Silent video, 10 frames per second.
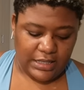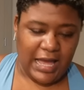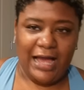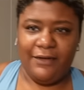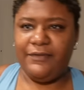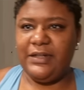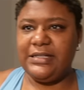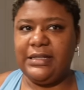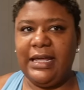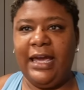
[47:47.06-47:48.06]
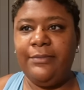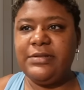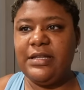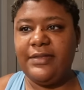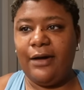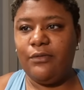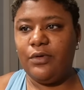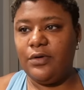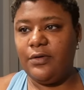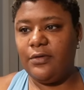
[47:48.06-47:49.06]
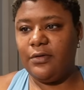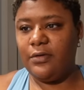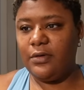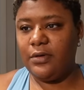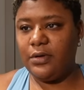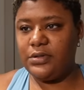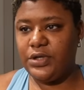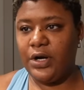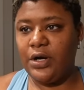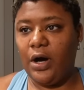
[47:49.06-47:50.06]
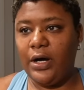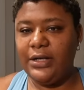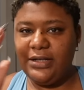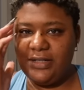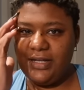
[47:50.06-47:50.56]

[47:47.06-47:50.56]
have these lamps that will turn on.